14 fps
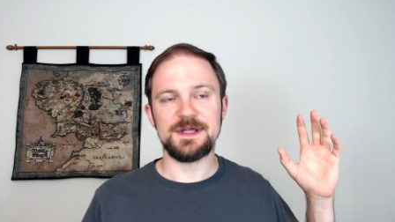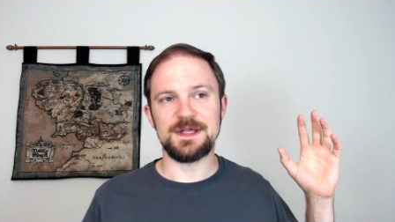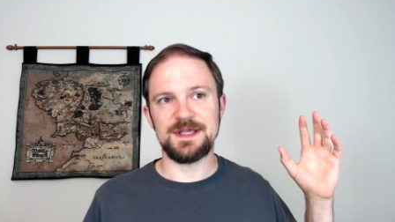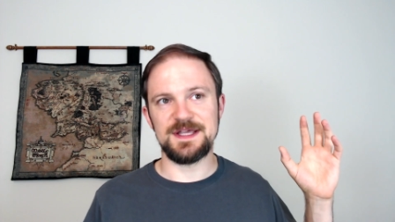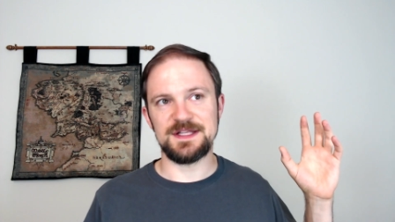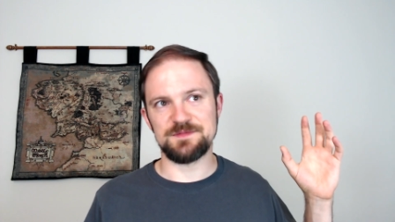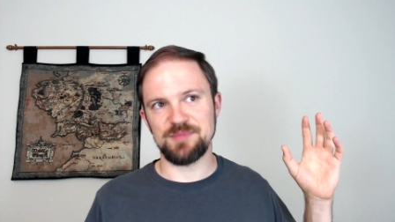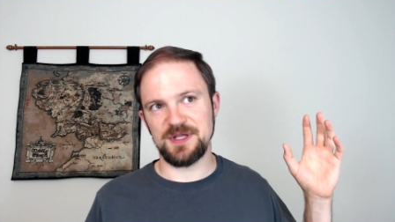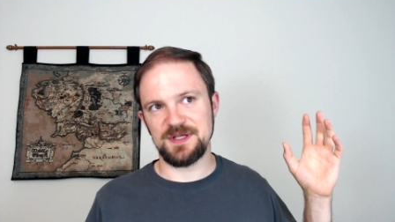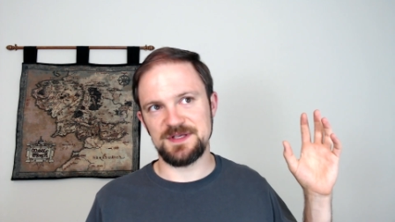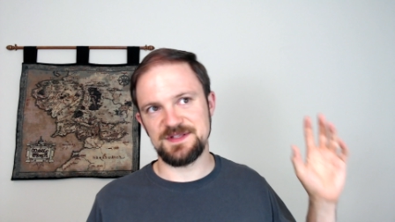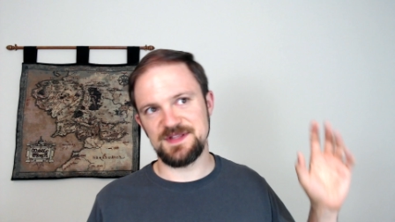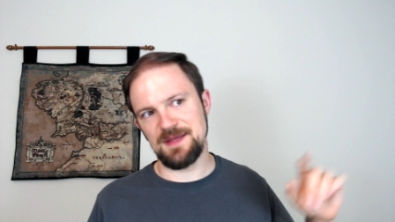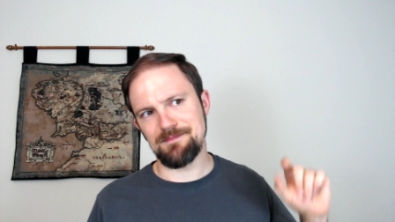it's
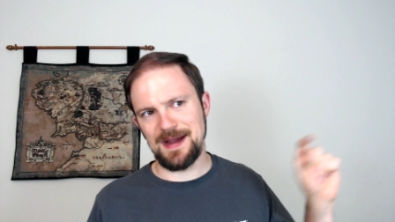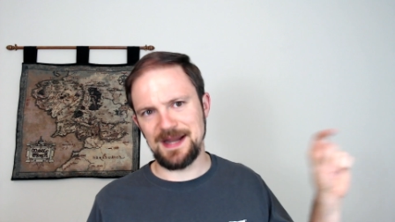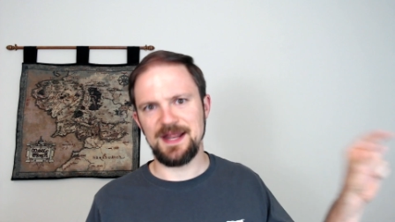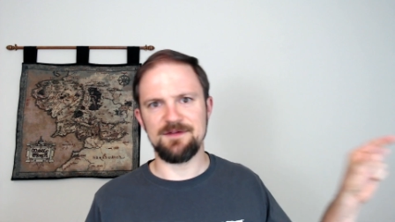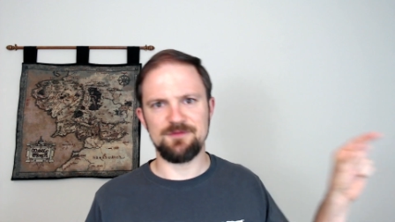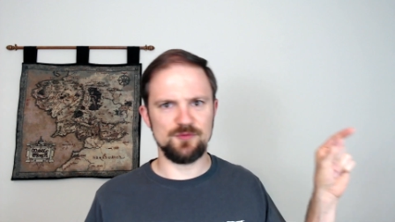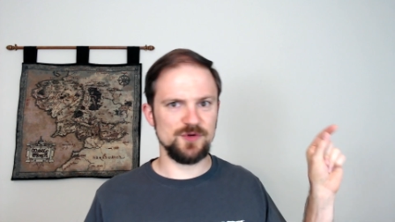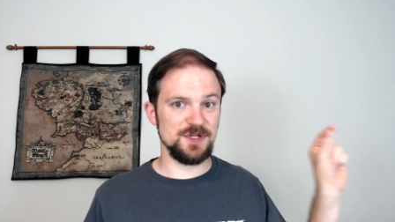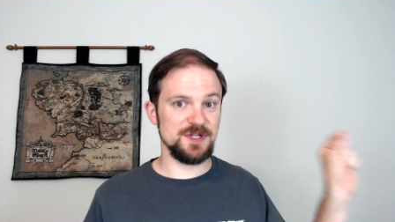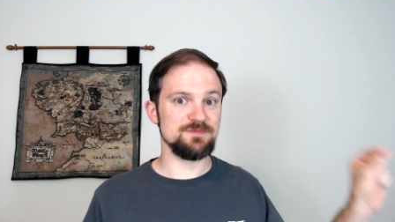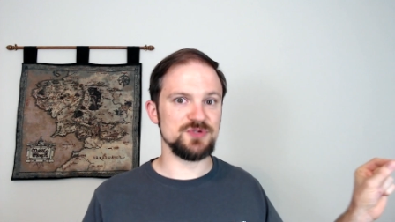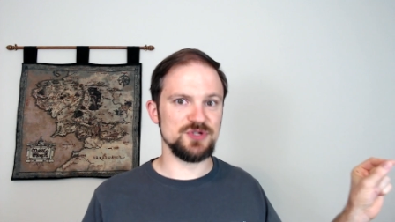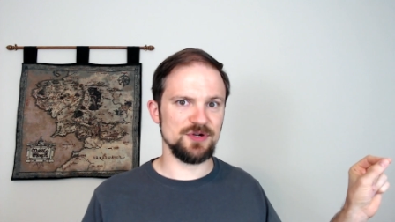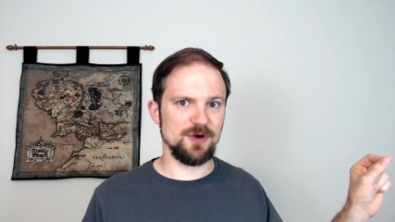because they might have a
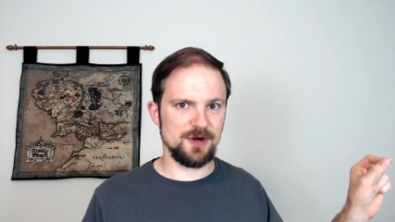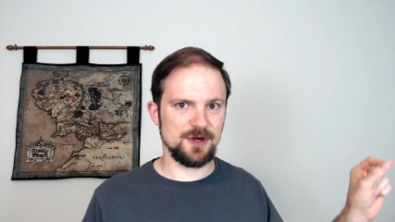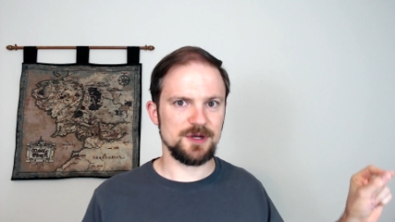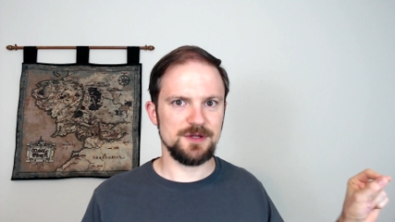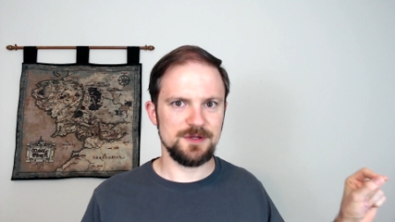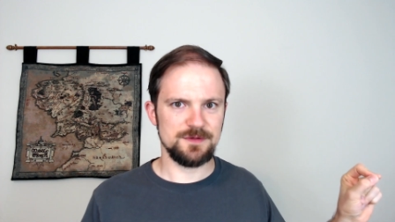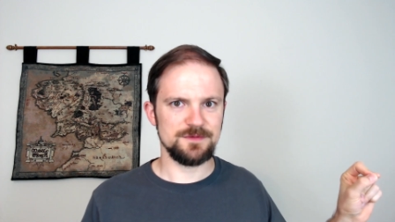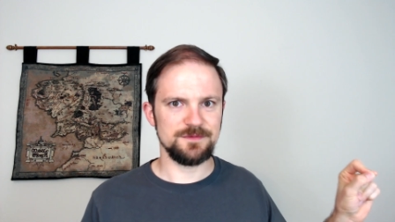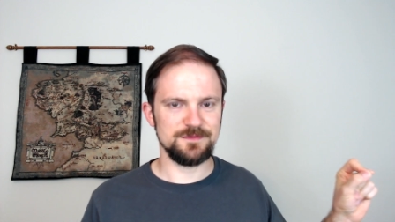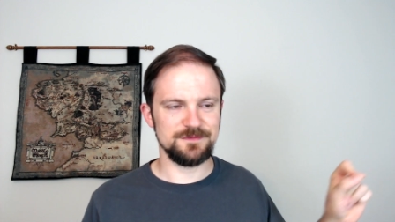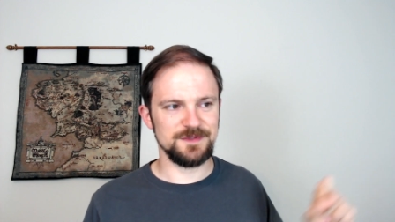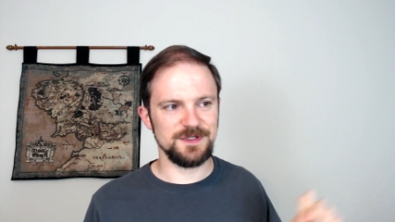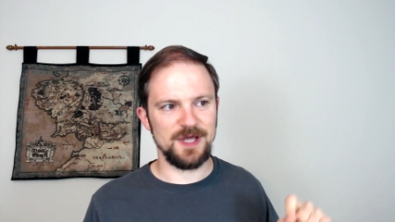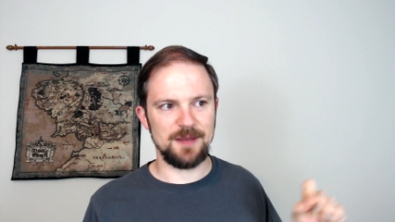redemption arc,
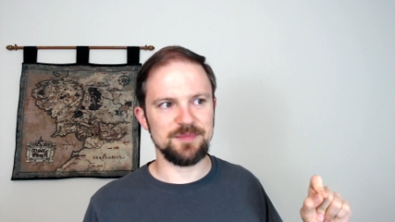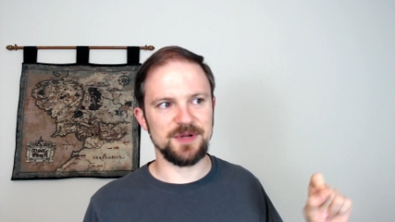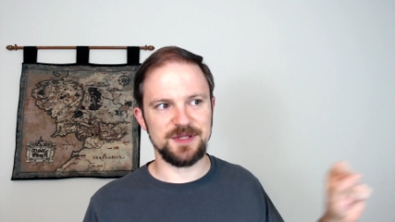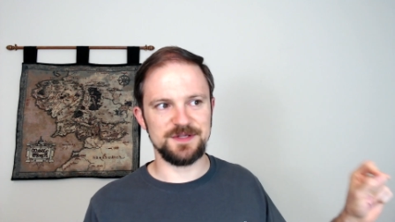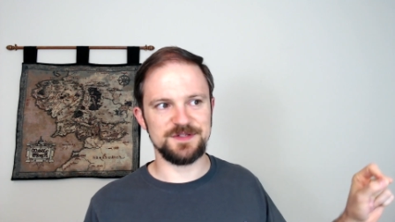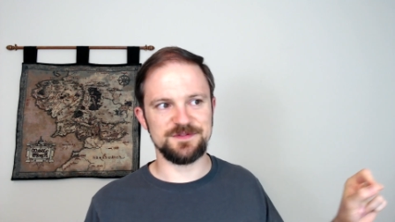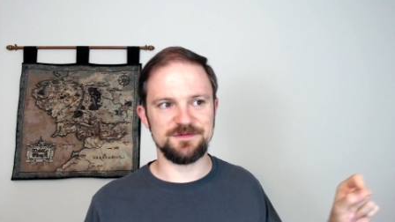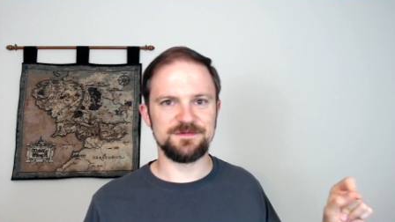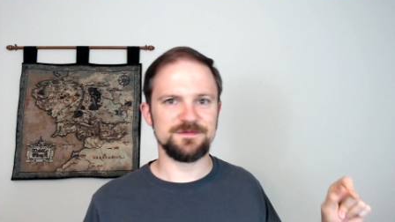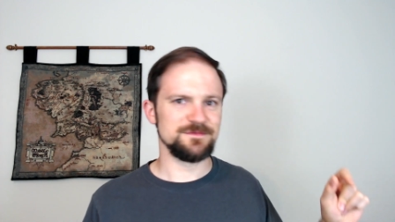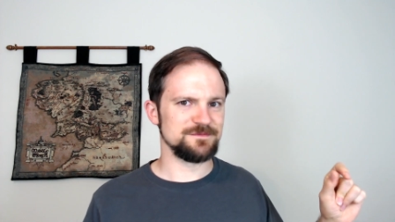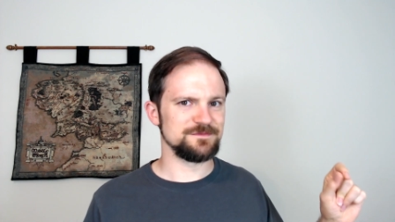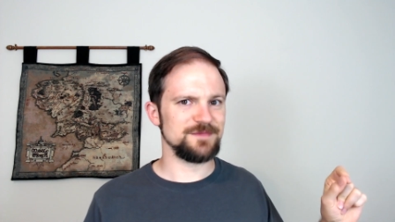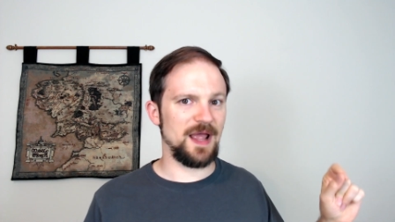not because of
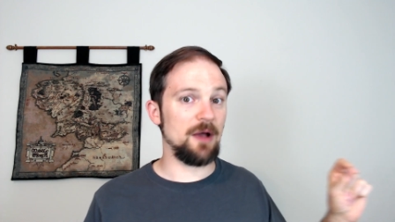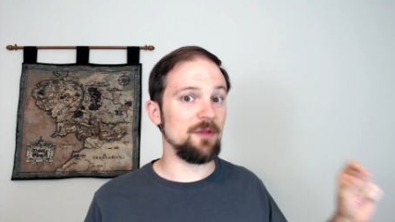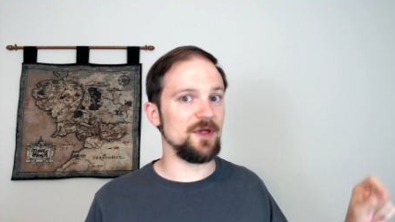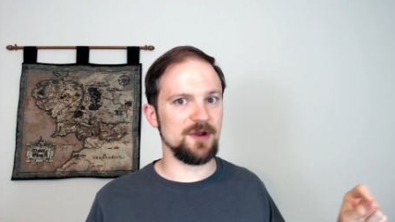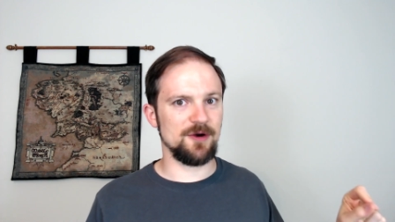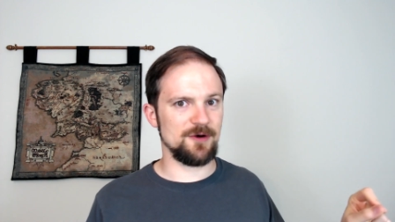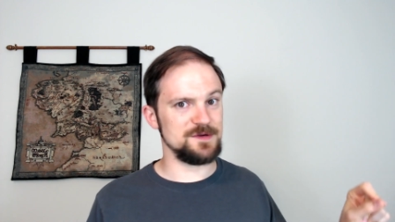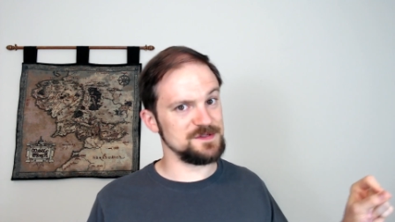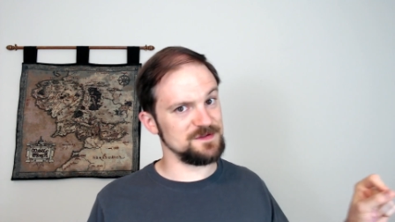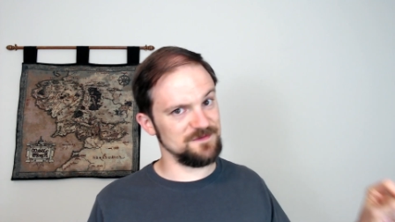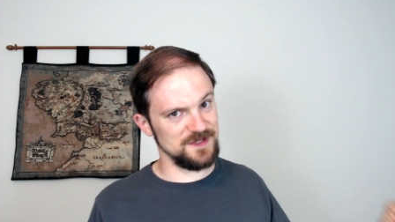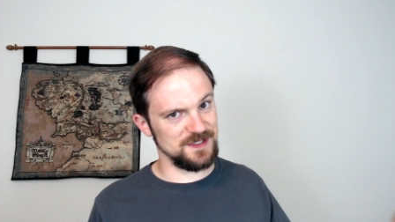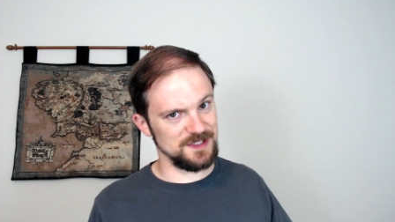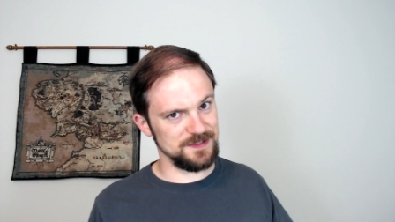how they are as a
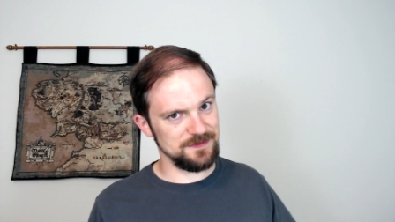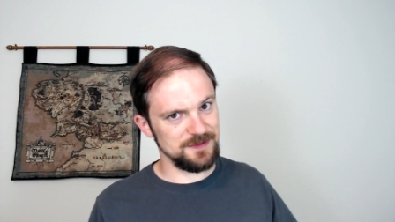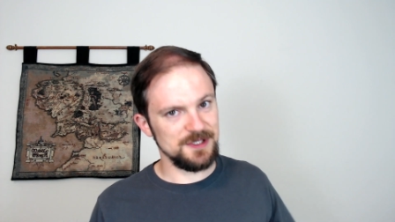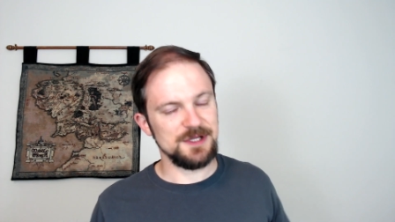villain.